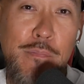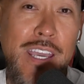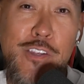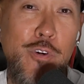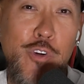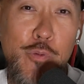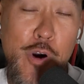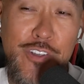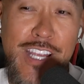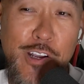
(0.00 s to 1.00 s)
I'm getting you a new
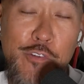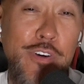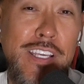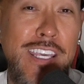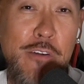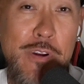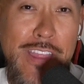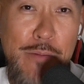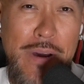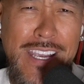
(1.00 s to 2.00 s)
motorcycle. Fucking get rid of
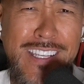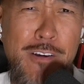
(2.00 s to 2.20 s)
that bike.